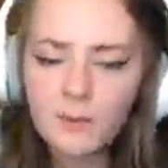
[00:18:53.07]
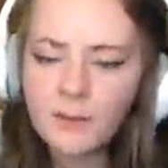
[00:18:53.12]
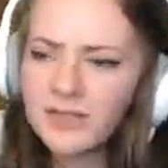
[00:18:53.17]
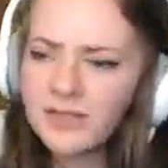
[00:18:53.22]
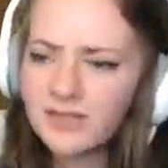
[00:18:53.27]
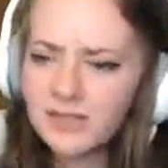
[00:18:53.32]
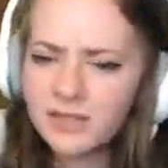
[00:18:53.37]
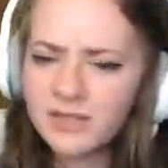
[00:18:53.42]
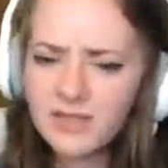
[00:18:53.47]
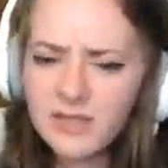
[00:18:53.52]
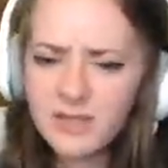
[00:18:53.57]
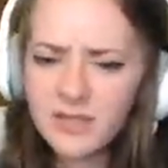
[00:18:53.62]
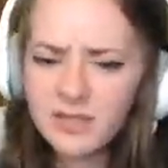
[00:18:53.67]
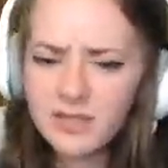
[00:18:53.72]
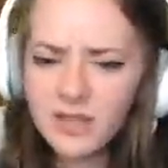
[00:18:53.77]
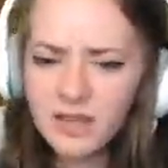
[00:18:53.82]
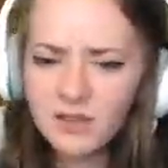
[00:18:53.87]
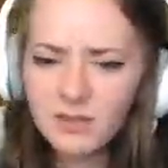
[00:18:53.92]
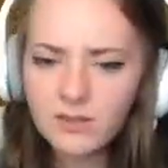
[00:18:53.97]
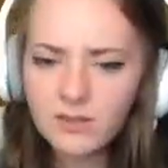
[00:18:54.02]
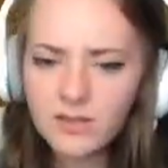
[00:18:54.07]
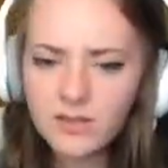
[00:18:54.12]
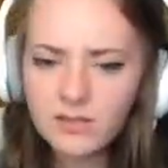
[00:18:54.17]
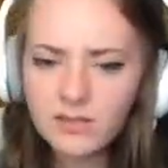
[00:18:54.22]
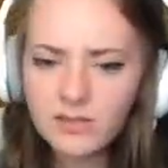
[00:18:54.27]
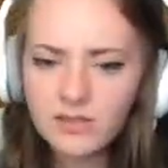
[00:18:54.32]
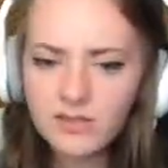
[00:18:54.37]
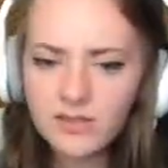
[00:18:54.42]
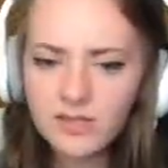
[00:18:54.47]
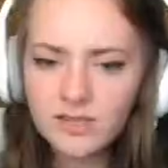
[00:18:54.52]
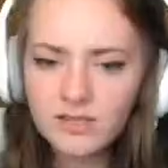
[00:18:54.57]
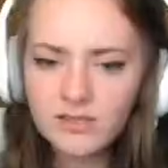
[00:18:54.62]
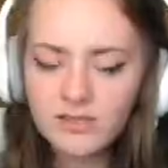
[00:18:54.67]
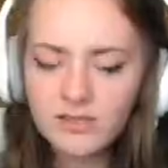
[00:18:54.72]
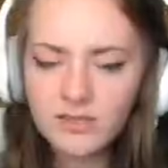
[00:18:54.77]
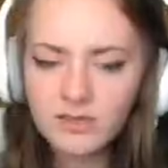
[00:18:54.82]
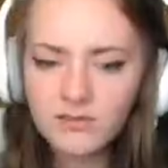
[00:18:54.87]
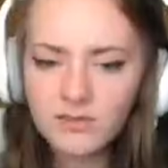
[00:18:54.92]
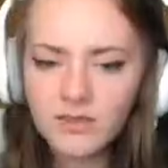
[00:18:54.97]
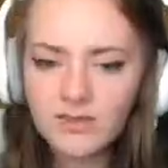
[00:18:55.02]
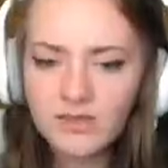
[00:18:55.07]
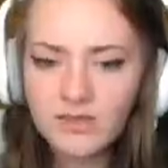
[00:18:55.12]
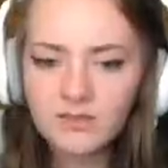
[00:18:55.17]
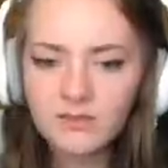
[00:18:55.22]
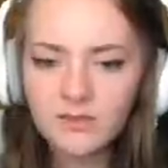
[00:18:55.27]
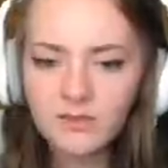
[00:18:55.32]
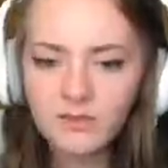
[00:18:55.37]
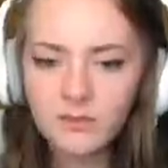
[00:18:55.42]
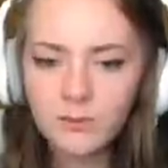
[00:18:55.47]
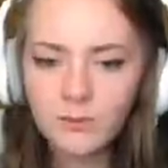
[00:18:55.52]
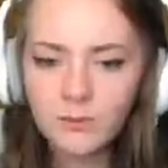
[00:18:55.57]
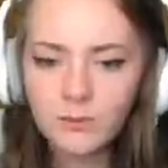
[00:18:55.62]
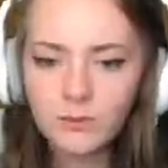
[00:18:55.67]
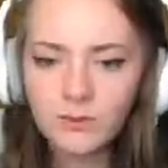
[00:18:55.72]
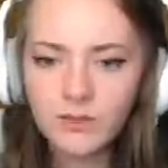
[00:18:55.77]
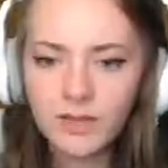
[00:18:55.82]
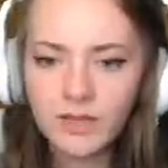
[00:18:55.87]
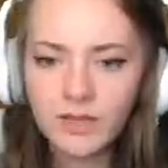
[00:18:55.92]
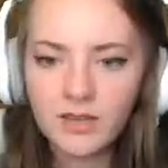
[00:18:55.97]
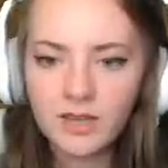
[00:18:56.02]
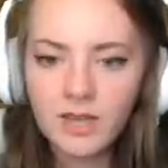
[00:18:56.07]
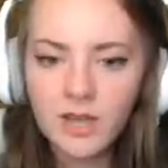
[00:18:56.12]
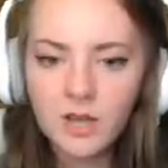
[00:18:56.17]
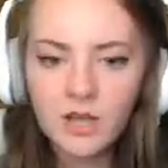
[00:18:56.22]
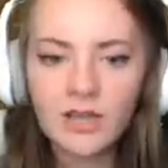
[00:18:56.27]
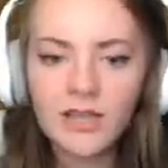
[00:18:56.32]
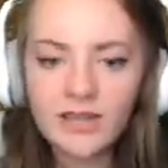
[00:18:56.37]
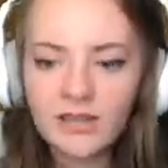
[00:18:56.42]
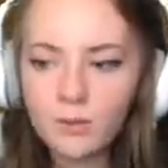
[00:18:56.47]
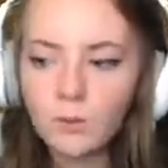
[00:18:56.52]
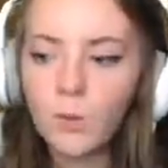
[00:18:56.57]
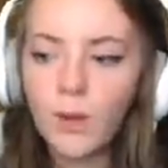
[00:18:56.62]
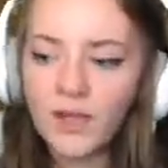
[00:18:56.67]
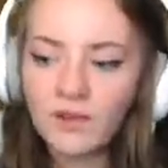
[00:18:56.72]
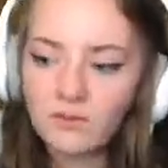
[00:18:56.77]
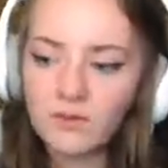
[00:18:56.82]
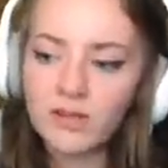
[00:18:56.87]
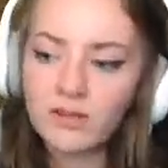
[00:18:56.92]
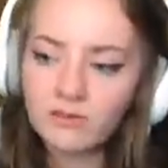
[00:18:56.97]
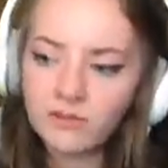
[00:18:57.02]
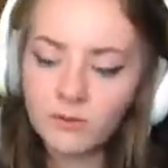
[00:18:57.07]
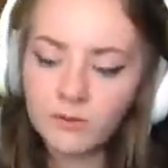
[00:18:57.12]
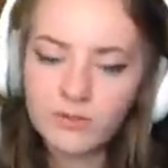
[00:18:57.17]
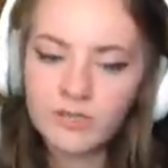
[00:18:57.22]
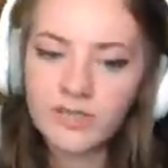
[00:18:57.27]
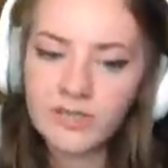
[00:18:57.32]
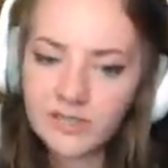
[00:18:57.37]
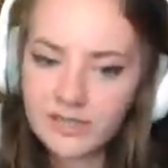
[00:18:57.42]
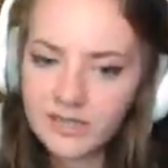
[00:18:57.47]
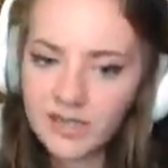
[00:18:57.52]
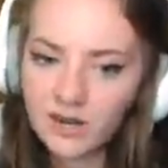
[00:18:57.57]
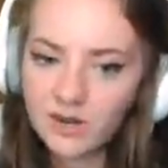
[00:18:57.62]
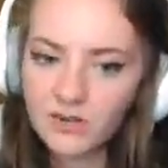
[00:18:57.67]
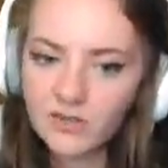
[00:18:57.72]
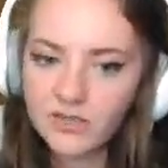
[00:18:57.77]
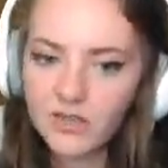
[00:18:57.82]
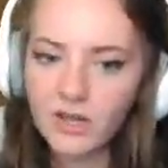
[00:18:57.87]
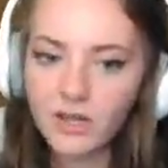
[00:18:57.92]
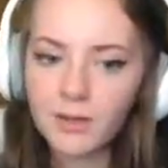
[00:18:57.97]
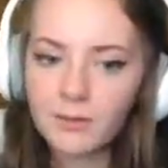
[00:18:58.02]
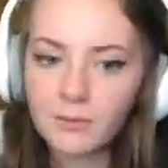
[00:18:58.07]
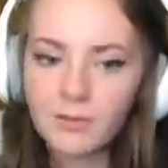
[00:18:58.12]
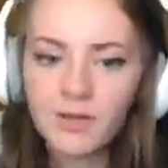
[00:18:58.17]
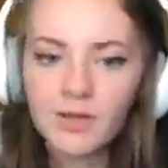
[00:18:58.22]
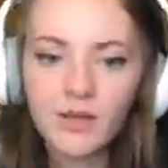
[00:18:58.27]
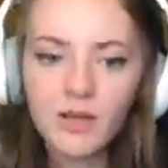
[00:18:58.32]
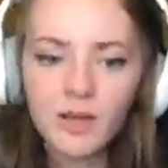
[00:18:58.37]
mean, does it account as offensive if you're like in a way reinforcing a stereotype?